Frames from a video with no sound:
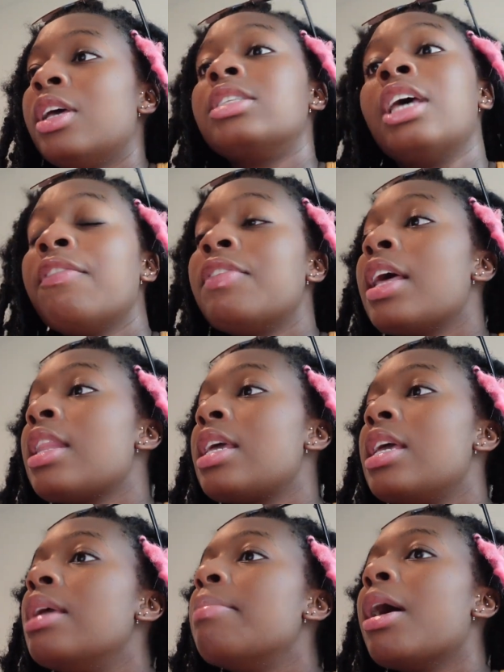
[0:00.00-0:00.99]

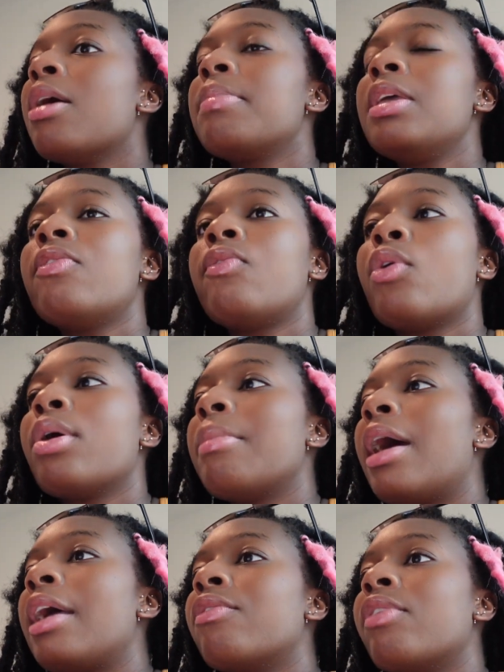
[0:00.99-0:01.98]
definitely email me for
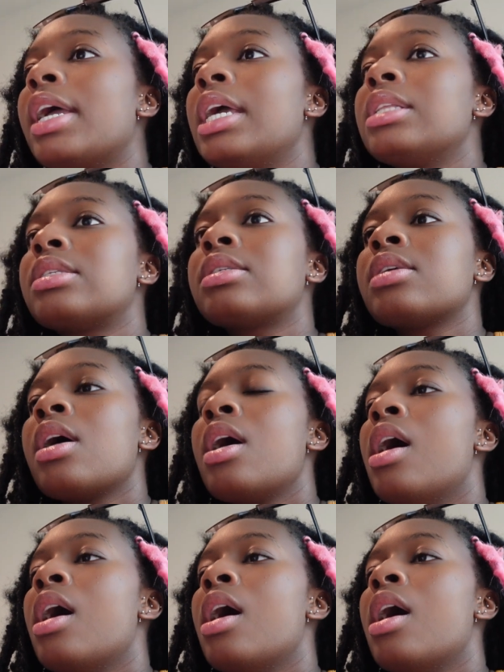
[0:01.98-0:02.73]
my rates.